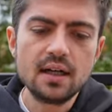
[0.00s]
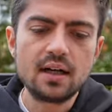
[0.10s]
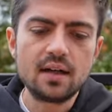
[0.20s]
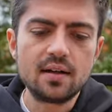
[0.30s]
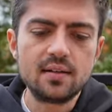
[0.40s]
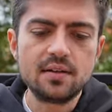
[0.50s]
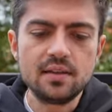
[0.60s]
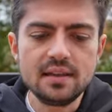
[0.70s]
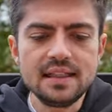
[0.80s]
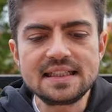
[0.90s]
the
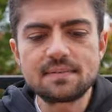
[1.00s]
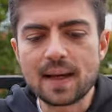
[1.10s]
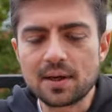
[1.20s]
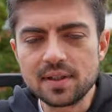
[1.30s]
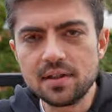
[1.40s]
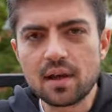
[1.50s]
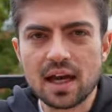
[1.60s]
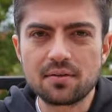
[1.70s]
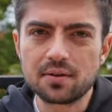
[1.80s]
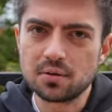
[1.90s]
least pounding you
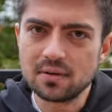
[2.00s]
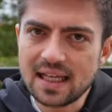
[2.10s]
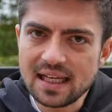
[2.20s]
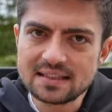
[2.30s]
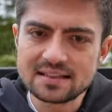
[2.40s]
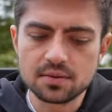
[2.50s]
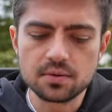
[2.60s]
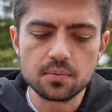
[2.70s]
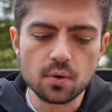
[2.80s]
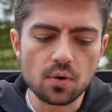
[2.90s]
have on your legs, so
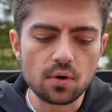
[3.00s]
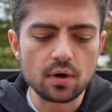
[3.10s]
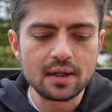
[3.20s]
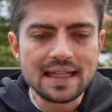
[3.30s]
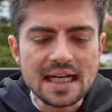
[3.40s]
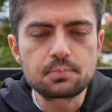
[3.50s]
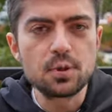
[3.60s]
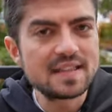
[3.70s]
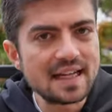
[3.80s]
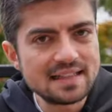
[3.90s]
the more leg
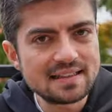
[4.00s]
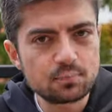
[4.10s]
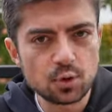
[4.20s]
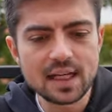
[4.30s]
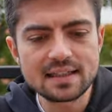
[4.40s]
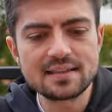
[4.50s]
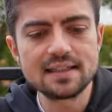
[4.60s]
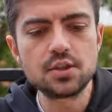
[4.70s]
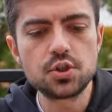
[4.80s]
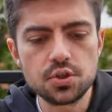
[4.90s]

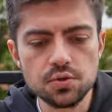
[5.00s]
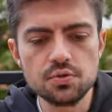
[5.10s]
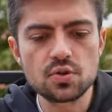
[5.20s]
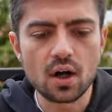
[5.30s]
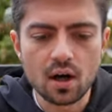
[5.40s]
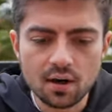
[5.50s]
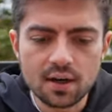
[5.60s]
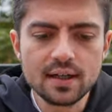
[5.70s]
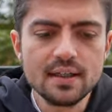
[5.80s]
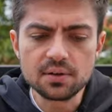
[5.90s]
protecting the shoes
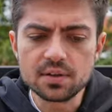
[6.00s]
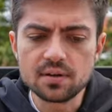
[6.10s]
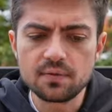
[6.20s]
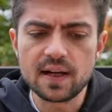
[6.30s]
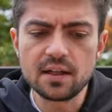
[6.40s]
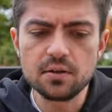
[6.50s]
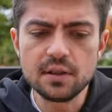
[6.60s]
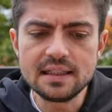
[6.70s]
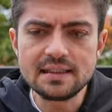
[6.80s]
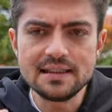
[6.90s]
are. Here the
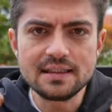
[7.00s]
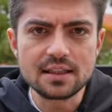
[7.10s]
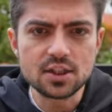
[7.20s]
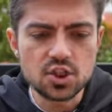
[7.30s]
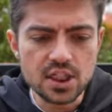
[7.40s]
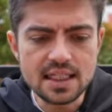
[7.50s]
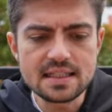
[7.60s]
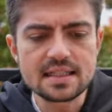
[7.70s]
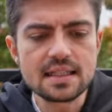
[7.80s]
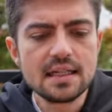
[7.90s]
value is in
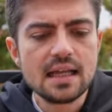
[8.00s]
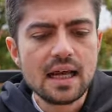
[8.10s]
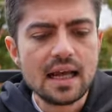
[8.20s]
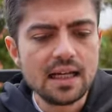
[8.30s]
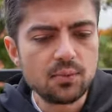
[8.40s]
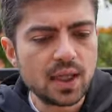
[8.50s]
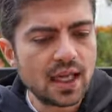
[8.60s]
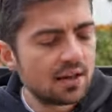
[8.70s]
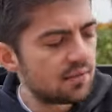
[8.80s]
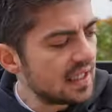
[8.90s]
G's, and we
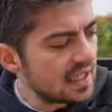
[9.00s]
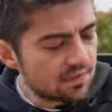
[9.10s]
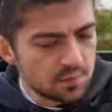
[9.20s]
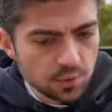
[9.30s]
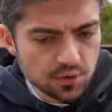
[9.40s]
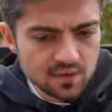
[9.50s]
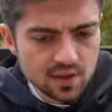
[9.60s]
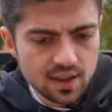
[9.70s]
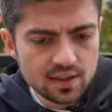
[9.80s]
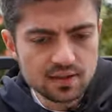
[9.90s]
have 11.9,
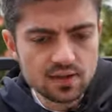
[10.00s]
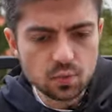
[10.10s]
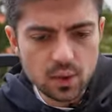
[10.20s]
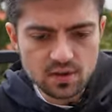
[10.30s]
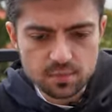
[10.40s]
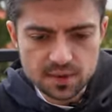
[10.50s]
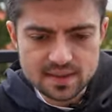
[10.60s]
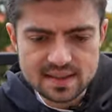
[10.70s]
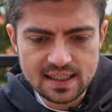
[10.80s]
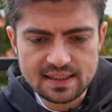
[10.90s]

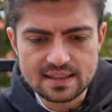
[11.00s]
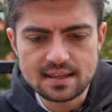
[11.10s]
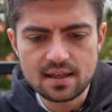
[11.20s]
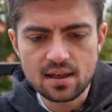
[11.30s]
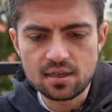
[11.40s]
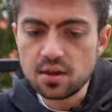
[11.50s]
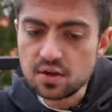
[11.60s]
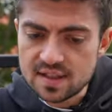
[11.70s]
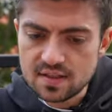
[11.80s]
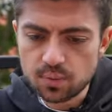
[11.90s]
12.6,
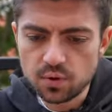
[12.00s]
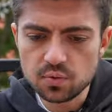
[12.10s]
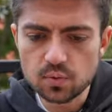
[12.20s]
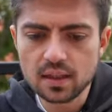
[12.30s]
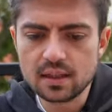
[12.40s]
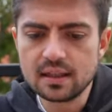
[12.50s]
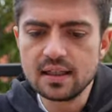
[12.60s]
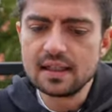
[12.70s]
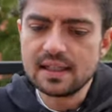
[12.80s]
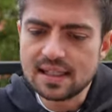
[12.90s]
13.1,
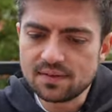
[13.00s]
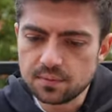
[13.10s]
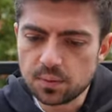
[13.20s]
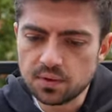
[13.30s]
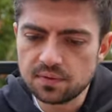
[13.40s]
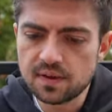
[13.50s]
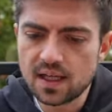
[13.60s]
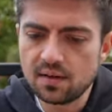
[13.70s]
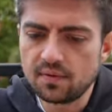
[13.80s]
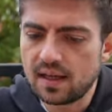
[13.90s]

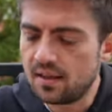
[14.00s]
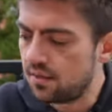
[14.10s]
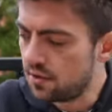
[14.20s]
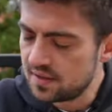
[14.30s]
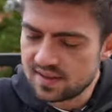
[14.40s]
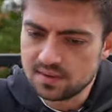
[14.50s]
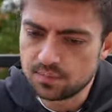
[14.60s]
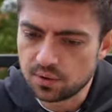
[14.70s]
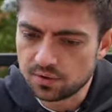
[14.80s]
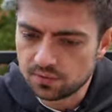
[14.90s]
11.5, and
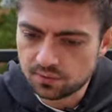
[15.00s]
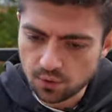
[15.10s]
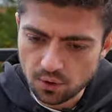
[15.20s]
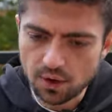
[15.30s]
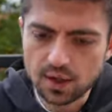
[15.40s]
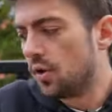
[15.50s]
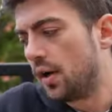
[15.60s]
13.4. So